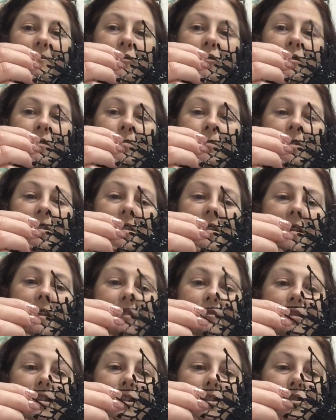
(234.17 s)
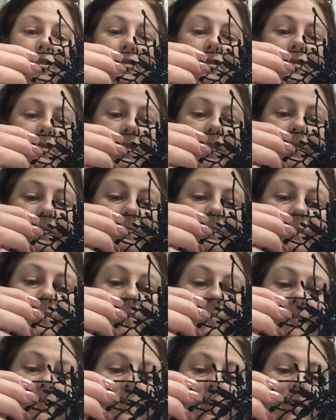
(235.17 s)
Christmas decorations.
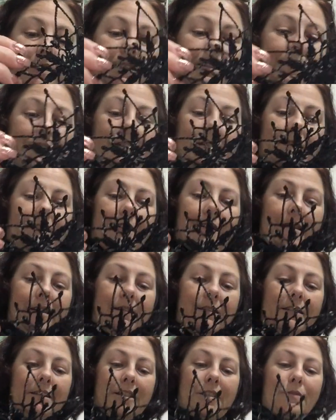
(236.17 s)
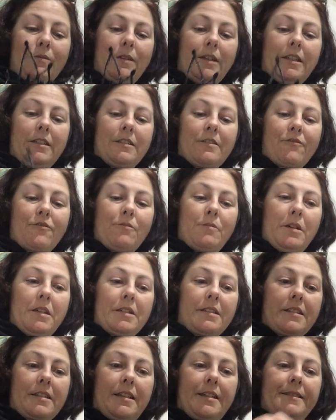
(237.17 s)
And this one is for my
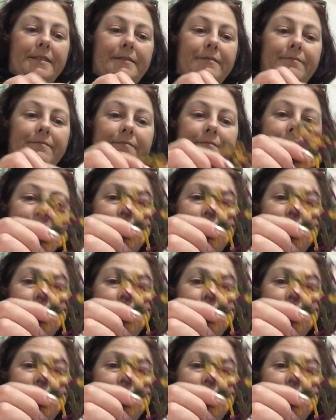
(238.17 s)
son.